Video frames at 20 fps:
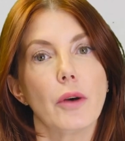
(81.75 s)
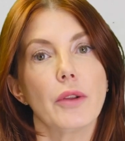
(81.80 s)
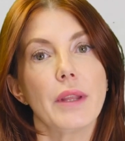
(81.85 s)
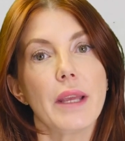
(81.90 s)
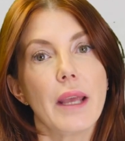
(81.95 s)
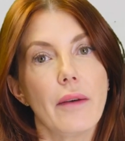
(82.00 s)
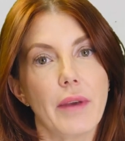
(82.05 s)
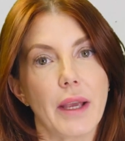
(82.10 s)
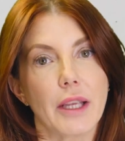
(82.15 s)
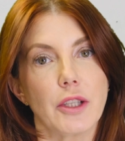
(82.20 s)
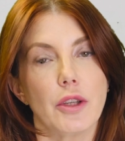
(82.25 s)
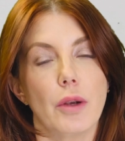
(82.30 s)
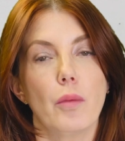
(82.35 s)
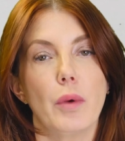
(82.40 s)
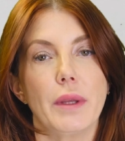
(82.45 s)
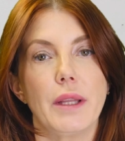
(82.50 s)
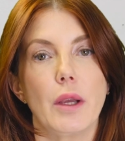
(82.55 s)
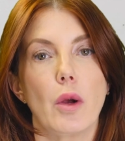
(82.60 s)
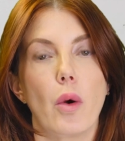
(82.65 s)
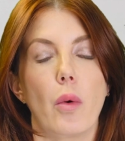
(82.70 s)
the eviction
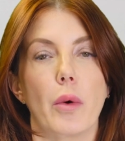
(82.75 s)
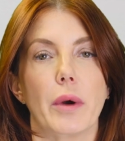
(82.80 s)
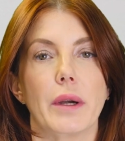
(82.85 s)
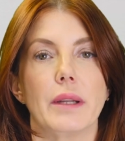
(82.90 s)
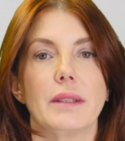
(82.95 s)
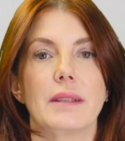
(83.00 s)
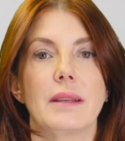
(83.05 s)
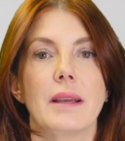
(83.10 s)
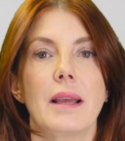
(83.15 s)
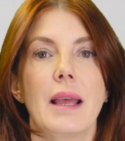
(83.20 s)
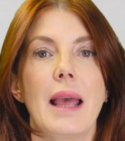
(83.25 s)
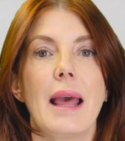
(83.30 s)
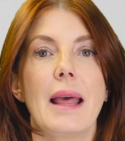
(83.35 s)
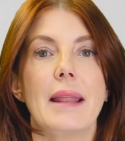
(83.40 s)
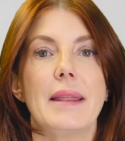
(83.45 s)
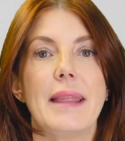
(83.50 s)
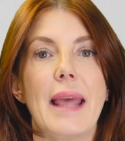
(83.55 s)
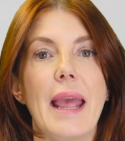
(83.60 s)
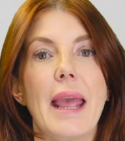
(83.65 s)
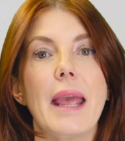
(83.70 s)
with the courts,
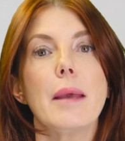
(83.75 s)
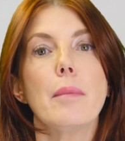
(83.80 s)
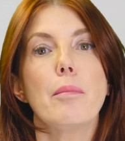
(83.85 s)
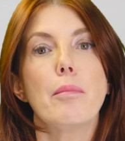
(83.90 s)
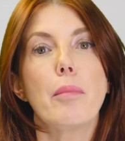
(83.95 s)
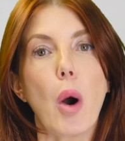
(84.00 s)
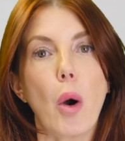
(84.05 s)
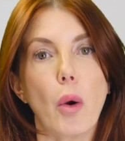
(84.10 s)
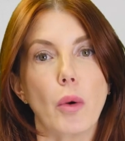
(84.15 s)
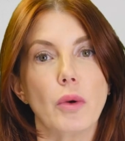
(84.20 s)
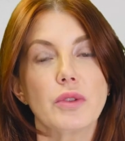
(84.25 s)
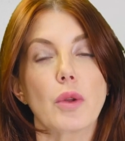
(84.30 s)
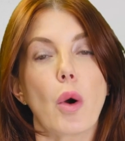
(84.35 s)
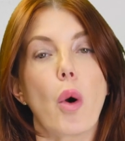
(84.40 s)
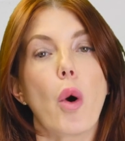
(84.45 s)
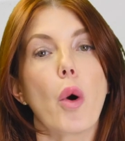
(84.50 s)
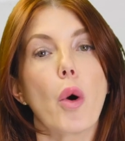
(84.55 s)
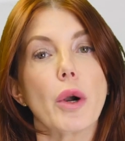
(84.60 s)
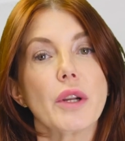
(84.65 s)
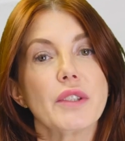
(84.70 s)
they post
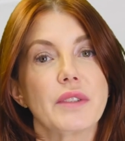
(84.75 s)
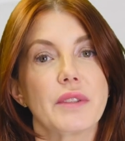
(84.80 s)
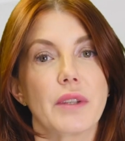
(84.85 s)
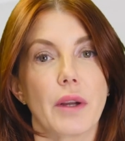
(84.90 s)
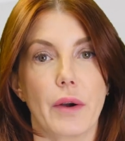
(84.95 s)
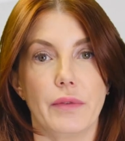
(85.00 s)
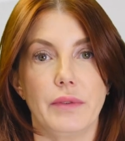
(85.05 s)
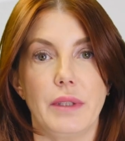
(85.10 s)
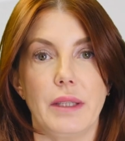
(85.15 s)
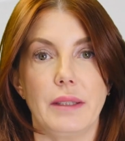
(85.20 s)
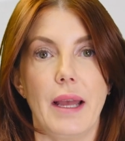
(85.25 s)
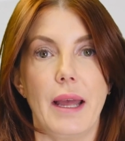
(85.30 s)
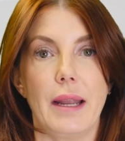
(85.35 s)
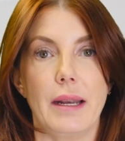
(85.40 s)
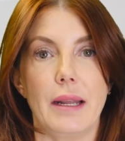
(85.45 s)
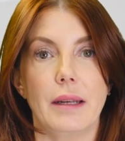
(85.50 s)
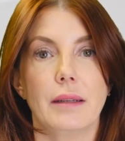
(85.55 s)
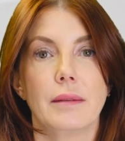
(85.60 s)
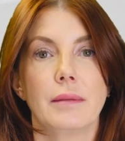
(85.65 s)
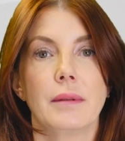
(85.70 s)
or serve the
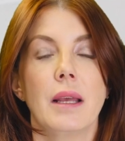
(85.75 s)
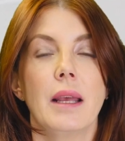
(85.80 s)
tenant.